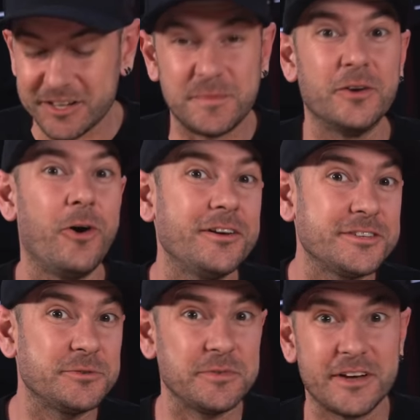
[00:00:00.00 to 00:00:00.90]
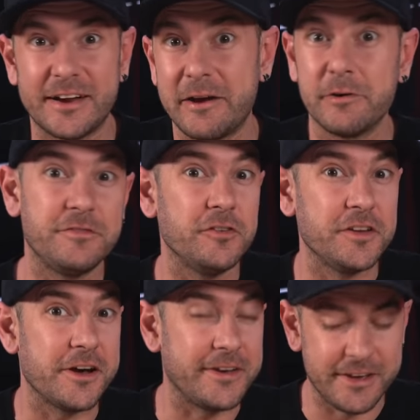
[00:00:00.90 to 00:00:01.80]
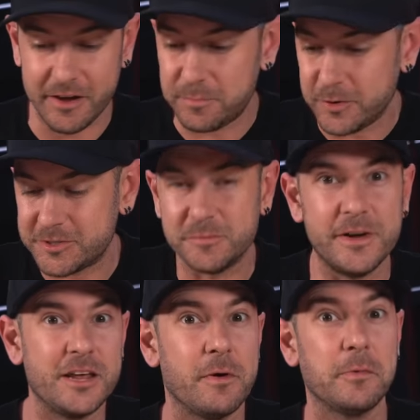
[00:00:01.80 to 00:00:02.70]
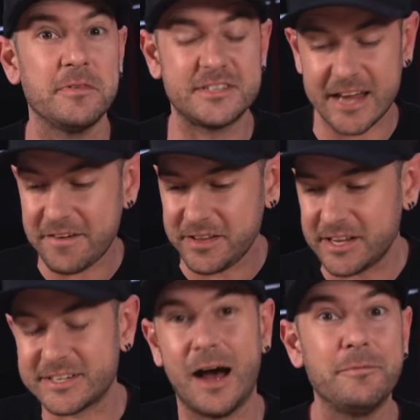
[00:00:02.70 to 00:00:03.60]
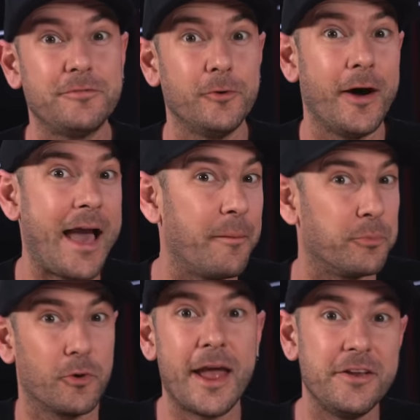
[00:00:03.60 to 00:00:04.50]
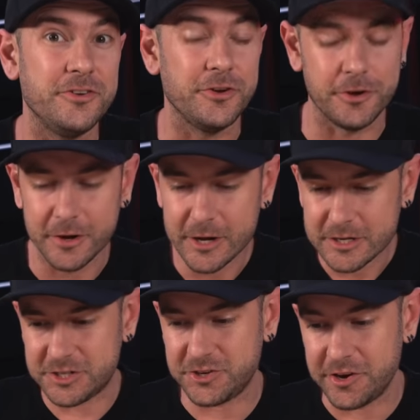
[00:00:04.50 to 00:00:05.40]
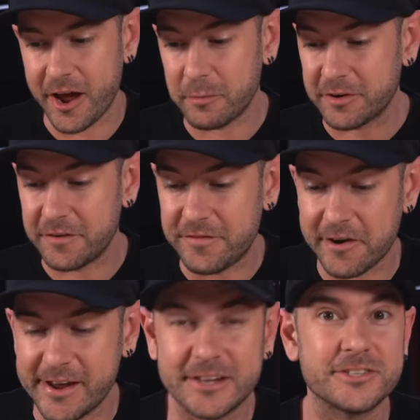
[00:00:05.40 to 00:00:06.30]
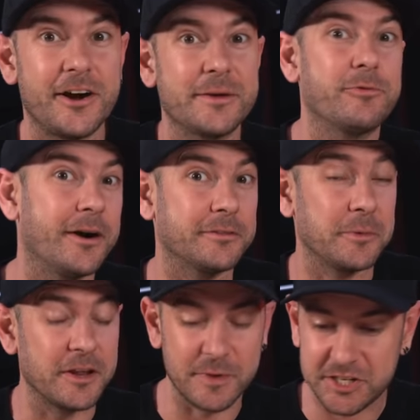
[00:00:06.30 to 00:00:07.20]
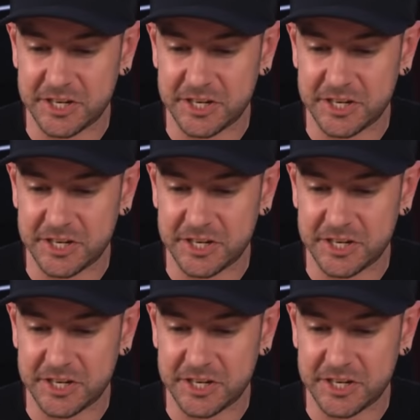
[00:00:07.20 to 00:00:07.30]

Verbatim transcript: It's been a while since we've done a review video here at Boosted Media, but we've been saving this up for our brand new studio and we've got a very exciting product we're gonna be